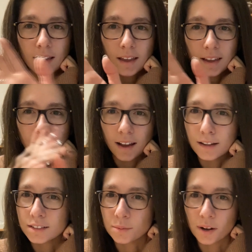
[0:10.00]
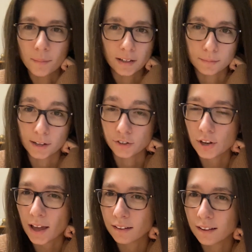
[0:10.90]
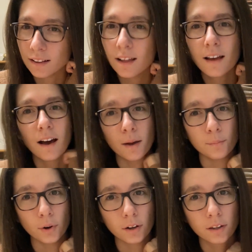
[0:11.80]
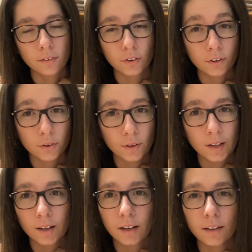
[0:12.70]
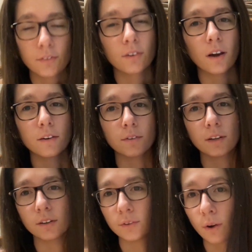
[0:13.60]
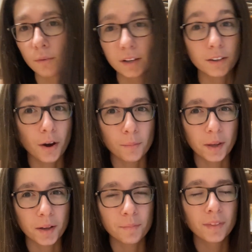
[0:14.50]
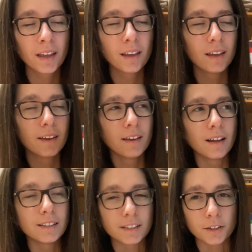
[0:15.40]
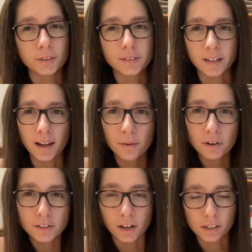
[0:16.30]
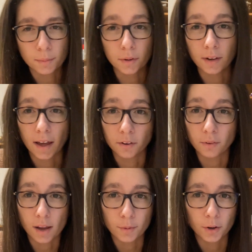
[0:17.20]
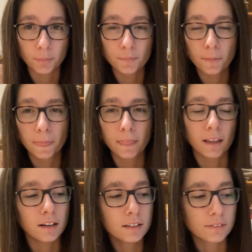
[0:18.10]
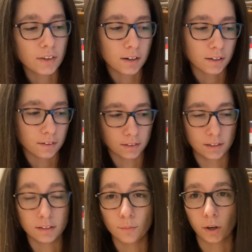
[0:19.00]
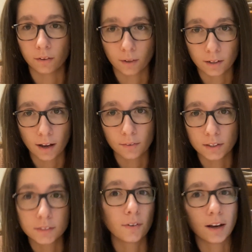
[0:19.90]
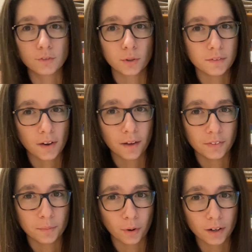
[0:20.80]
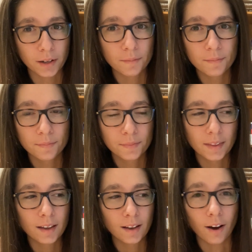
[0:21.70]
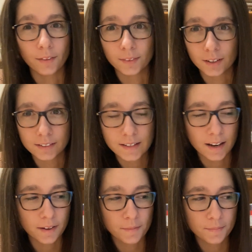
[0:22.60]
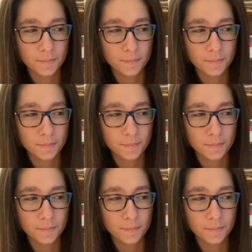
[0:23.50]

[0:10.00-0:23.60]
Hey guys, welcome back to my channel. I'm Brooke, if you're new here, and if you're not new here, you already know me. So today I want to talk about NaNoWriMo. It is very early in the morning right now. It is 5:25 in the morning on Thursday.